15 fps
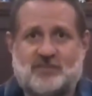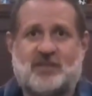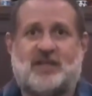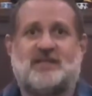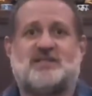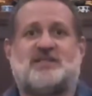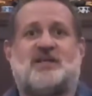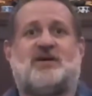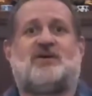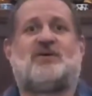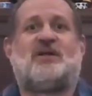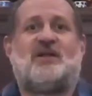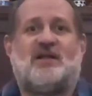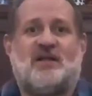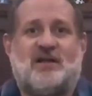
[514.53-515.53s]
And
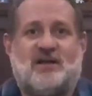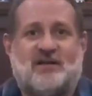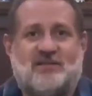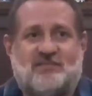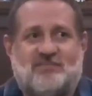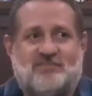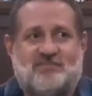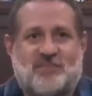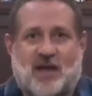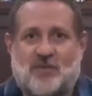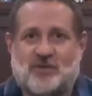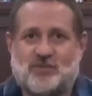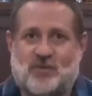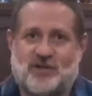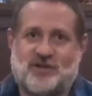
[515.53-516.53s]
so that
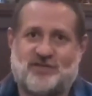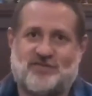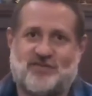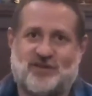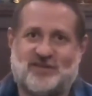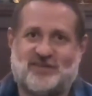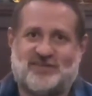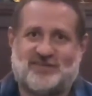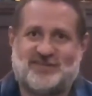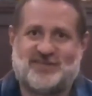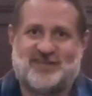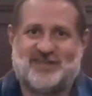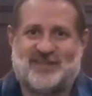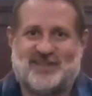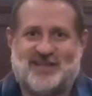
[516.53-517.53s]
was wonderful.
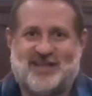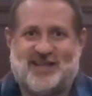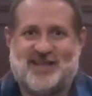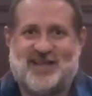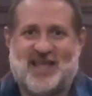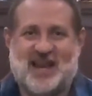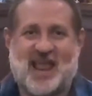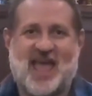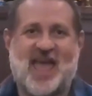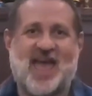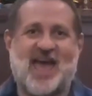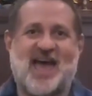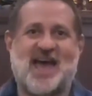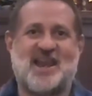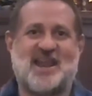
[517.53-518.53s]
And I
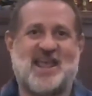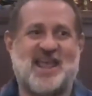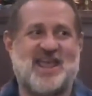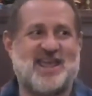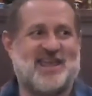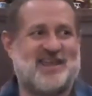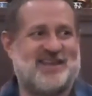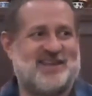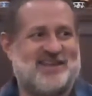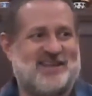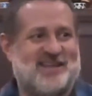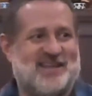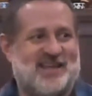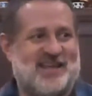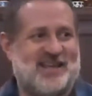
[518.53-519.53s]
had a
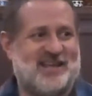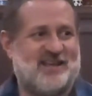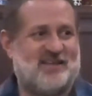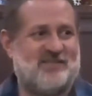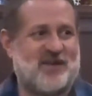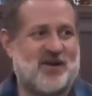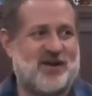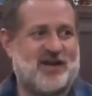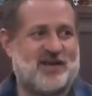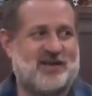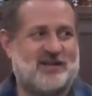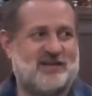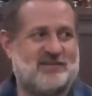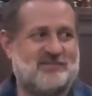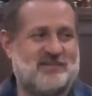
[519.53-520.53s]

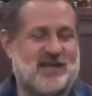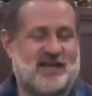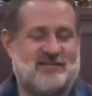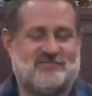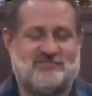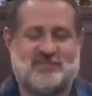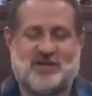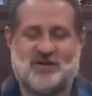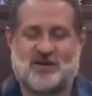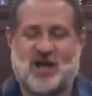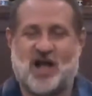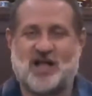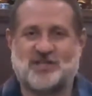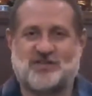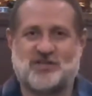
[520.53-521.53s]
very
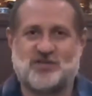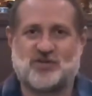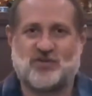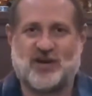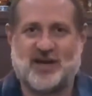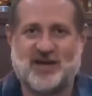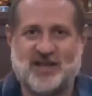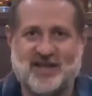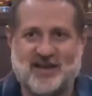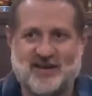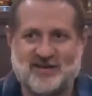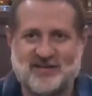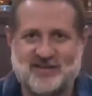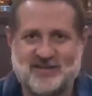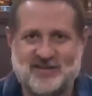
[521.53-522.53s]

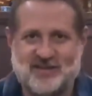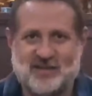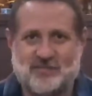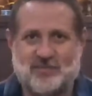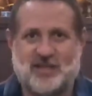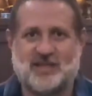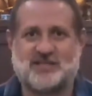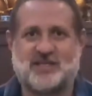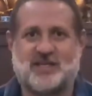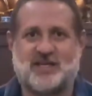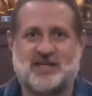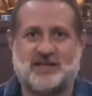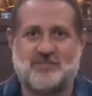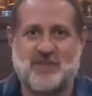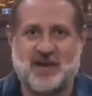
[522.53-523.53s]
concentrated,
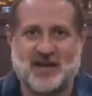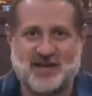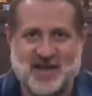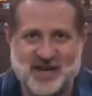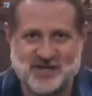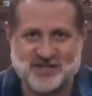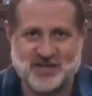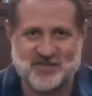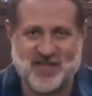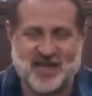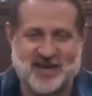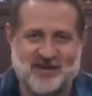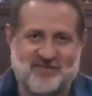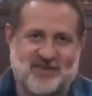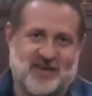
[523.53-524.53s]
pleasant meditation
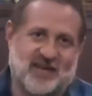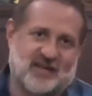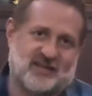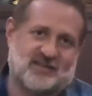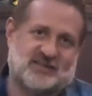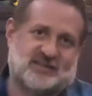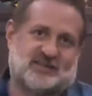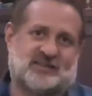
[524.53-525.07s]
that evening.